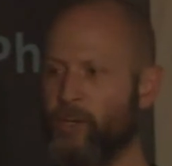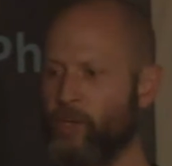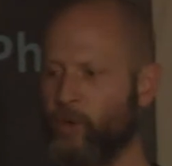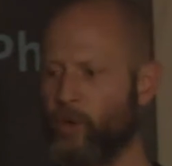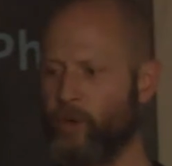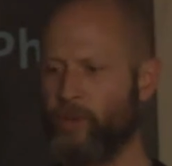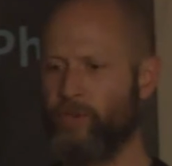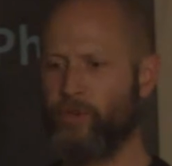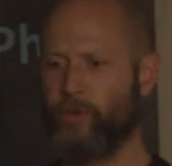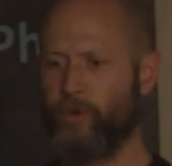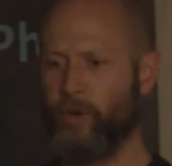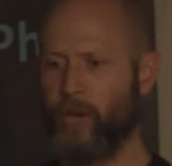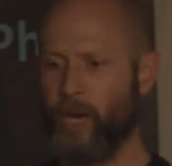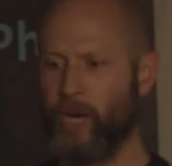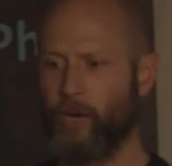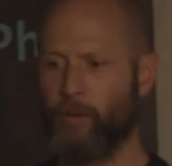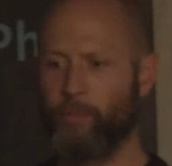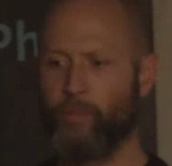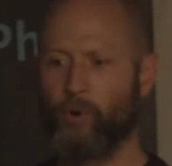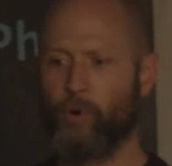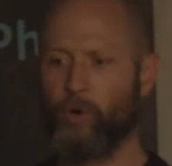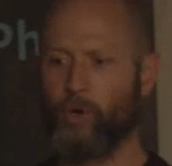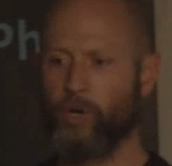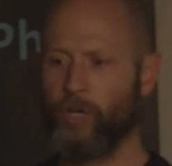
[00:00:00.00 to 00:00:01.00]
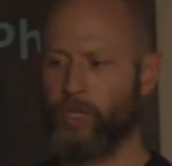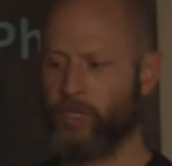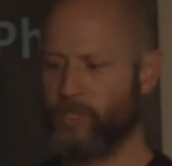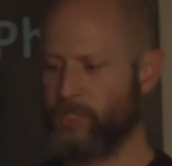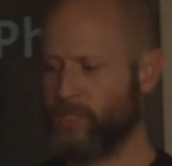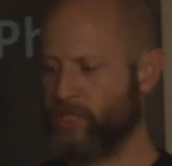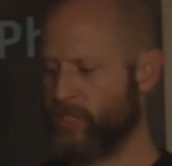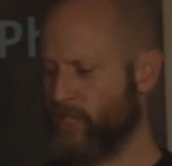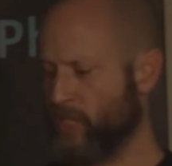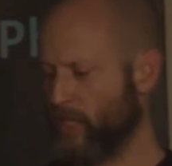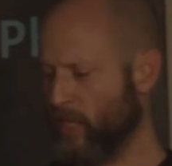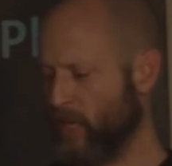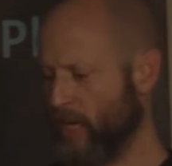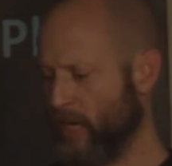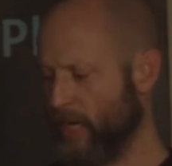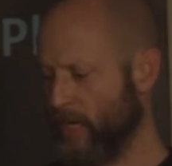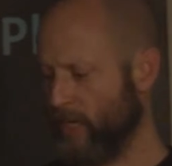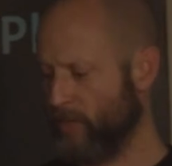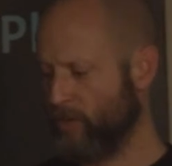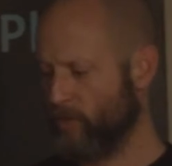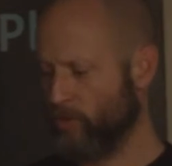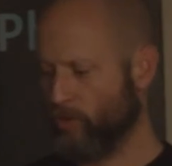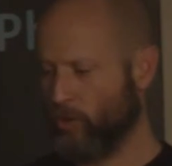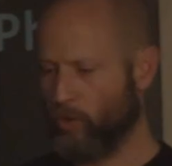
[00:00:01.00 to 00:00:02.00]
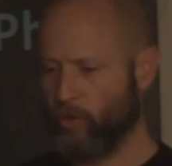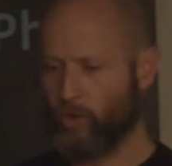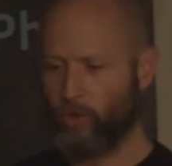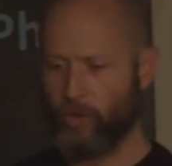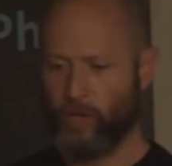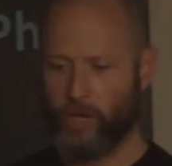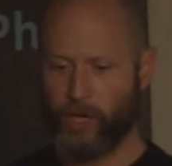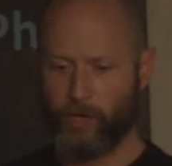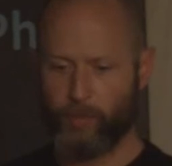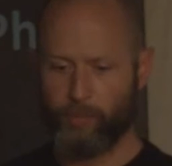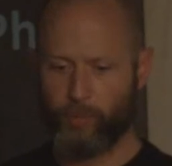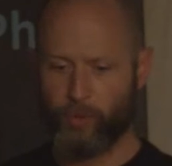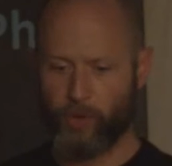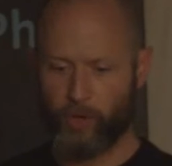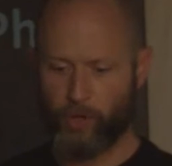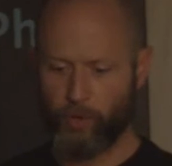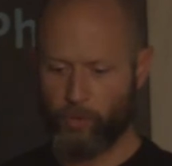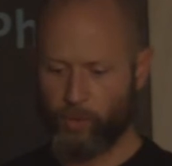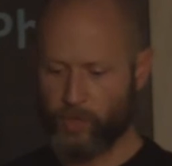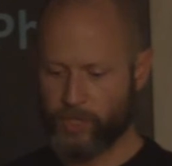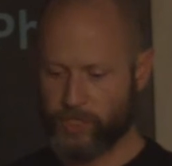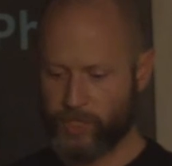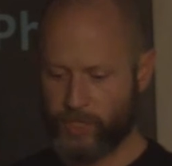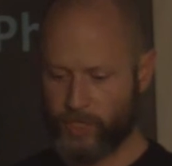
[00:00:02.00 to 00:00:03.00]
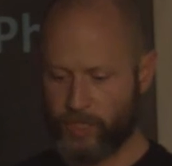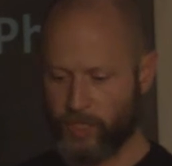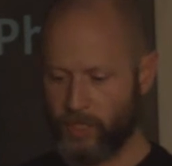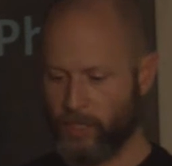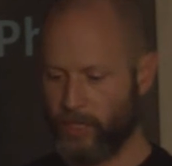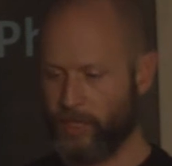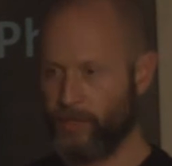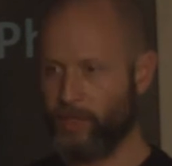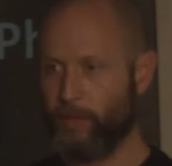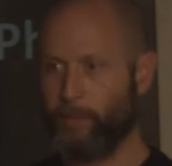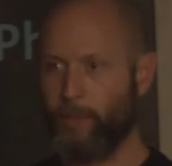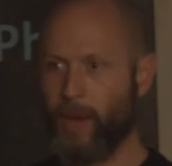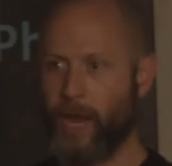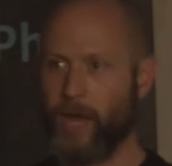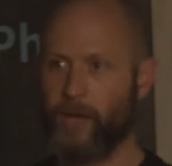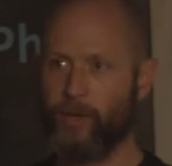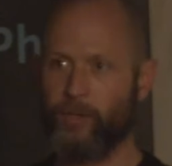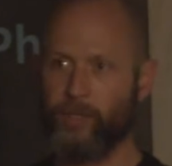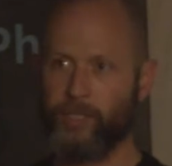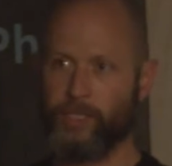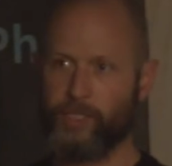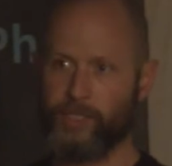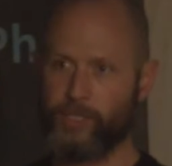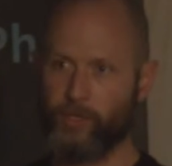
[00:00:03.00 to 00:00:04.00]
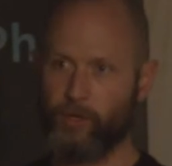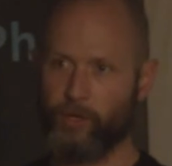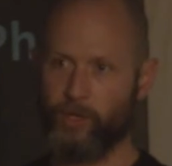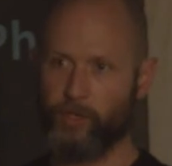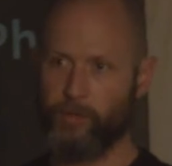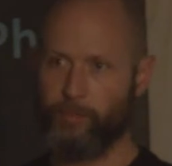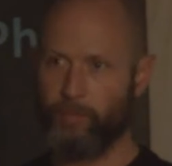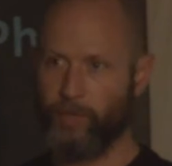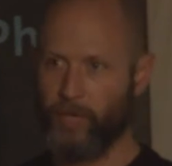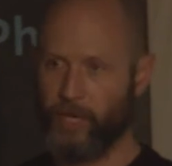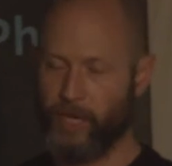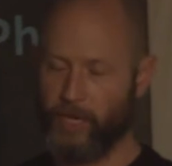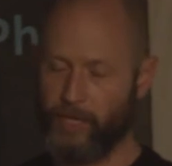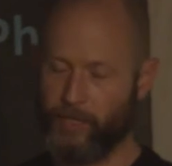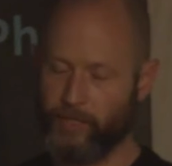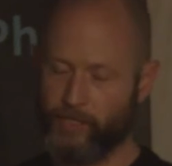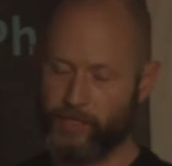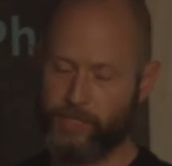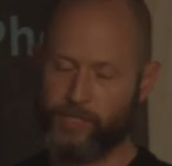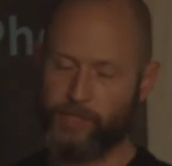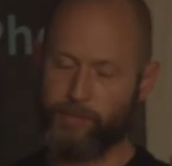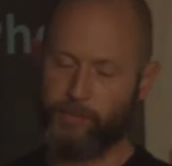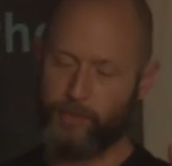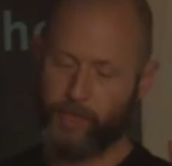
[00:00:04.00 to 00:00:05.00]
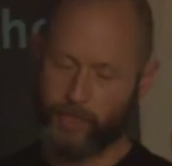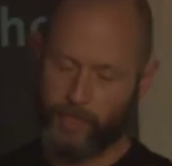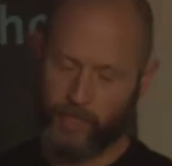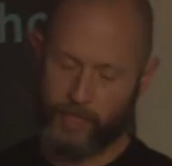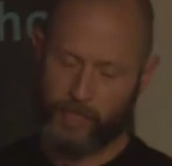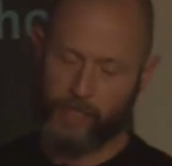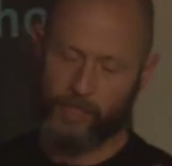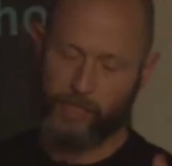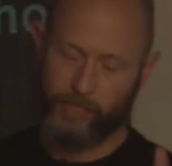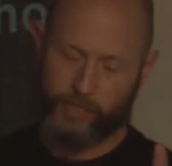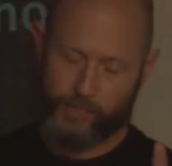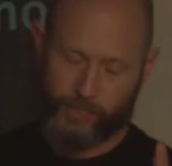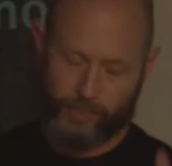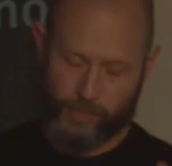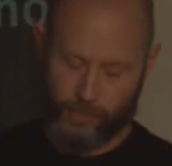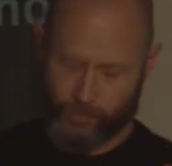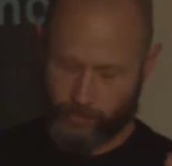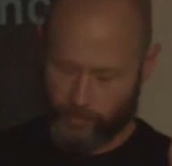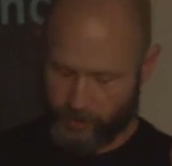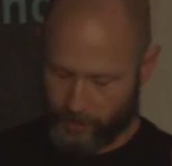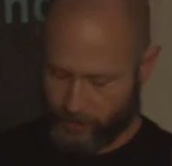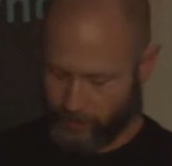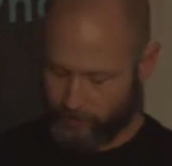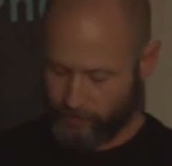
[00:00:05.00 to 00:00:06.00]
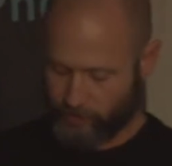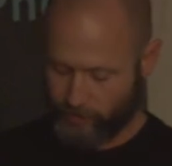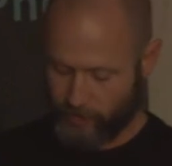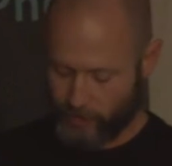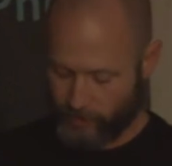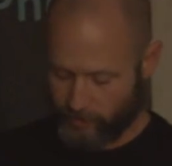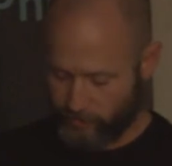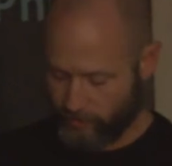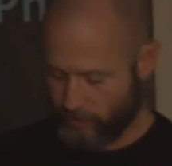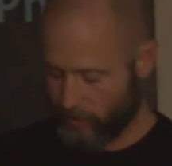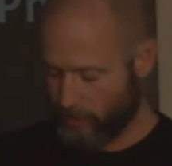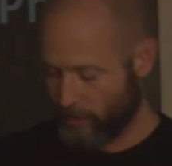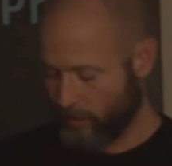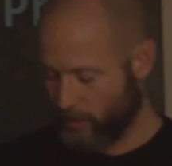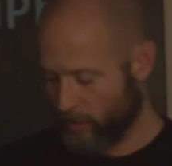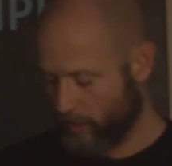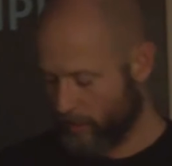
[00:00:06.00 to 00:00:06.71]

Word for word: going through airports and like the local airport wasn't going to let the batteries go on the plane this has been like an issue like forever